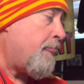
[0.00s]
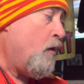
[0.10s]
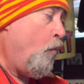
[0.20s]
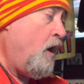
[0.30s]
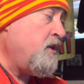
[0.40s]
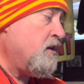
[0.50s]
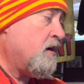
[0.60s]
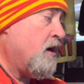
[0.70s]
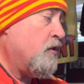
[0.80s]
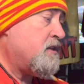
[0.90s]
1 year
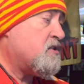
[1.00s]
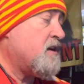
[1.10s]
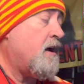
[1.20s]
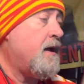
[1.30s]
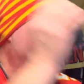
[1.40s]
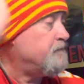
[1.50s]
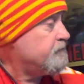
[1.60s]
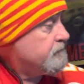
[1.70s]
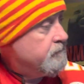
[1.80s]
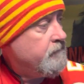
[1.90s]
ago at this time,
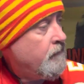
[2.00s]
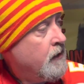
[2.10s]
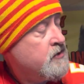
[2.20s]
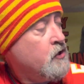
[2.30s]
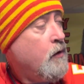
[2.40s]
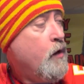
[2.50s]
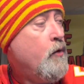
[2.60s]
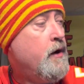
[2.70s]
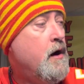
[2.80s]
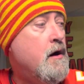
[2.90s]
let's look at where
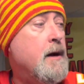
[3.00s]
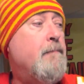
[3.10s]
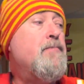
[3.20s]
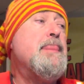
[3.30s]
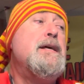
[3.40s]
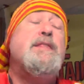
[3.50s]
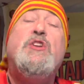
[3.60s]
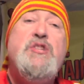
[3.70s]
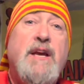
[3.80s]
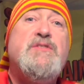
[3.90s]
we are.
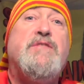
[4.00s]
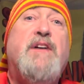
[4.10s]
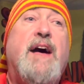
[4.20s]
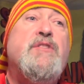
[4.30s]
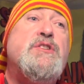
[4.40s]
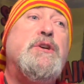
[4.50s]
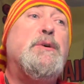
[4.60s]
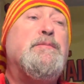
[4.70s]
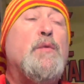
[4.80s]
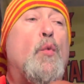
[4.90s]
The Chiefs are
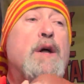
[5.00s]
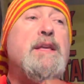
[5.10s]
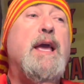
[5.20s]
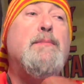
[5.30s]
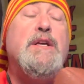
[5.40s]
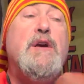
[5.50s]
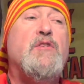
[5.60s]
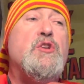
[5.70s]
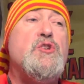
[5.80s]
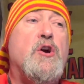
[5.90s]
5-2, 1 game lead over
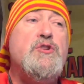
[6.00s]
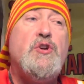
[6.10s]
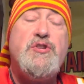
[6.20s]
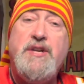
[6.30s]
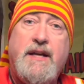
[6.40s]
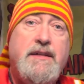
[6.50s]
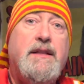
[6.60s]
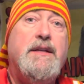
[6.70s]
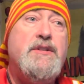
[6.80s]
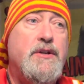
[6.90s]
the Chargers,
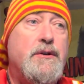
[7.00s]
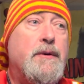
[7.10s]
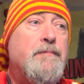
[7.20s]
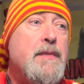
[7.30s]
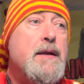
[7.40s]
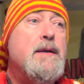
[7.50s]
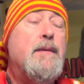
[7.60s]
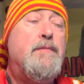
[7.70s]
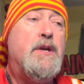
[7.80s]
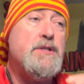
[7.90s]
technically 2,
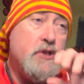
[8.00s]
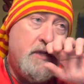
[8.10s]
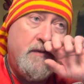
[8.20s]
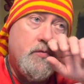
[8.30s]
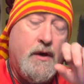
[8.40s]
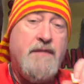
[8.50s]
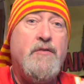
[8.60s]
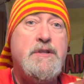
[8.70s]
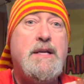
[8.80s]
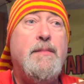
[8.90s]
because the Chiefs won the
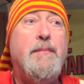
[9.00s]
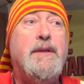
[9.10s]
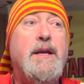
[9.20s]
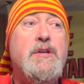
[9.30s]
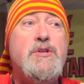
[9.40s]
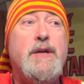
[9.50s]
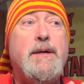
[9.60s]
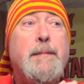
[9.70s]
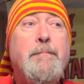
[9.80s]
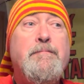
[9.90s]
first time they played each
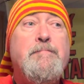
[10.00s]
other.